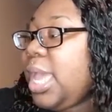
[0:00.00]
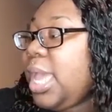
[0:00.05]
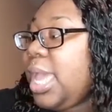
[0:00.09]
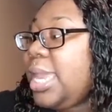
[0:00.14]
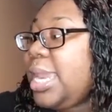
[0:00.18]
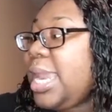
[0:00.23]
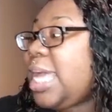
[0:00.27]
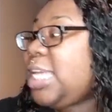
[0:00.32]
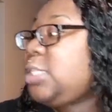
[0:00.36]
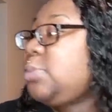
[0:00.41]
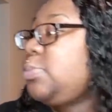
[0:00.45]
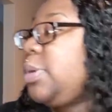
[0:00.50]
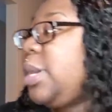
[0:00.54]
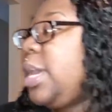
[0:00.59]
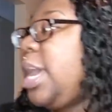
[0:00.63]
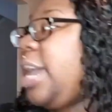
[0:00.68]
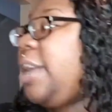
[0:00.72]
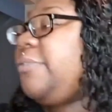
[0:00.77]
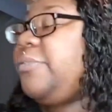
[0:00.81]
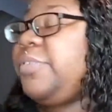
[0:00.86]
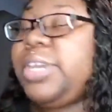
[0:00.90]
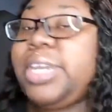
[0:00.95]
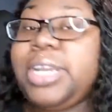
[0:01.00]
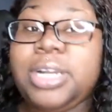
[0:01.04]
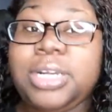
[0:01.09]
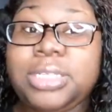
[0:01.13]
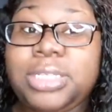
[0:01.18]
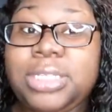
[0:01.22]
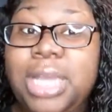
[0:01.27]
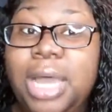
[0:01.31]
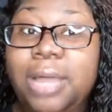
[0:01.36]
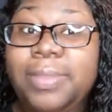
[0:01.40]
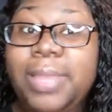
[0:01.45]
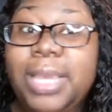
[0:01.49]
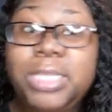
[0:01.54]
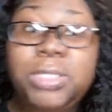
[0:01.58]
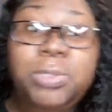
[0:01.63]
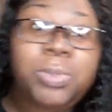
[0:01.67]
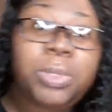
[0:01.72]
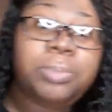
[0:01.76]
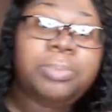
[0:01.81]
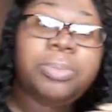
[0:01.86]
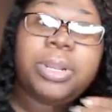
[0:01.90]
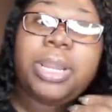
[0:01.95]
And that's with every hairstyle. That's
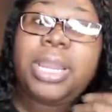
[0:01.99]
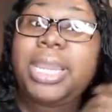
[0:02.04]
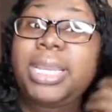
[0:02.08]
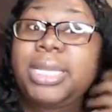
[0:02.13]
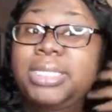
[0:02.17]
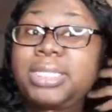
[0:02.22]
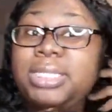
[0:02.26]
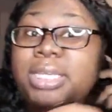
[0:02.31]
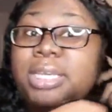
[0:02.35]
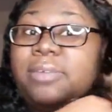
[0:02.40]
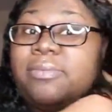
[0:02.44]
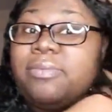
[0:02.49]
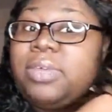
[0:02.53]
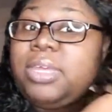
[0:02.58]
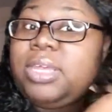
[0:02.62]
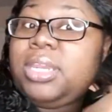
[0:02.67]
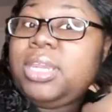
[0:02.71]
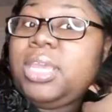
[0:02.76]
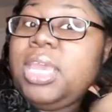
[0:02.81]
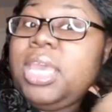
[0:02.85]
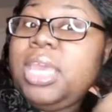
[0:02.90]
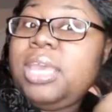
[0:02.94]
with braids even.